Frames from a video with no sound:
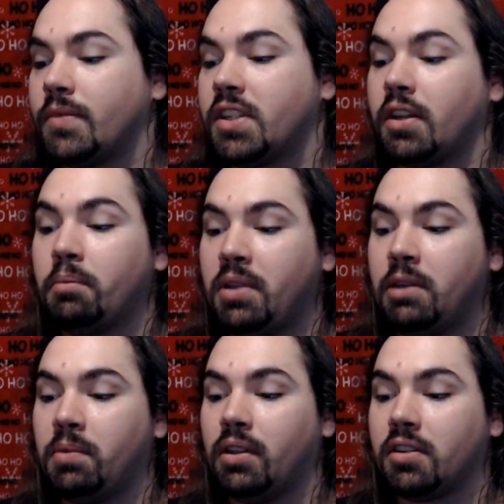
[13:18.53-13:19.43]
Some
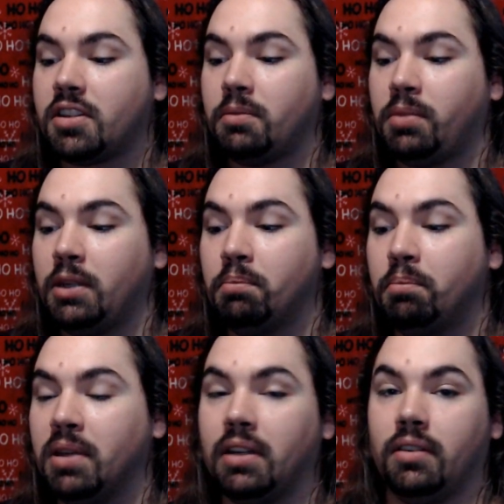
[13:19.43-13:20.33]
people are simply
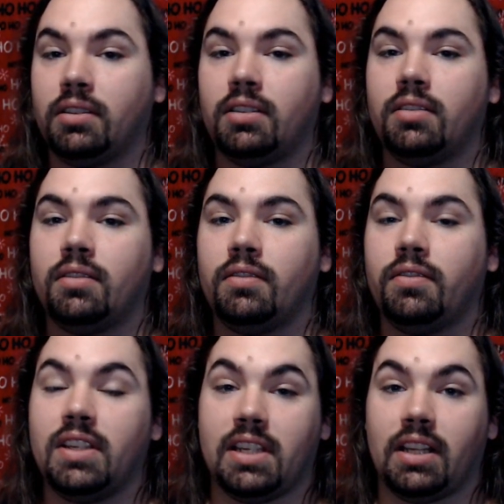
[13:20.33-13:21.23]
built
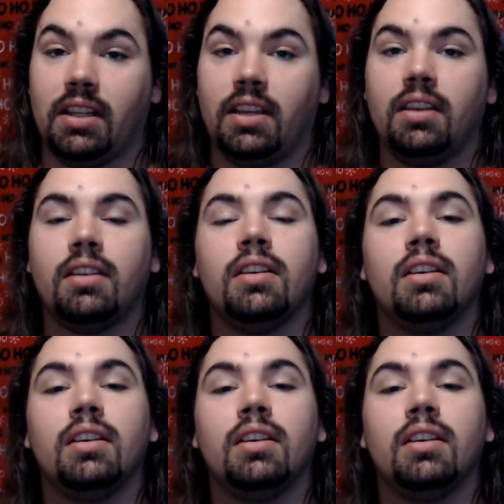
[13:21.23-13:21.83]
physically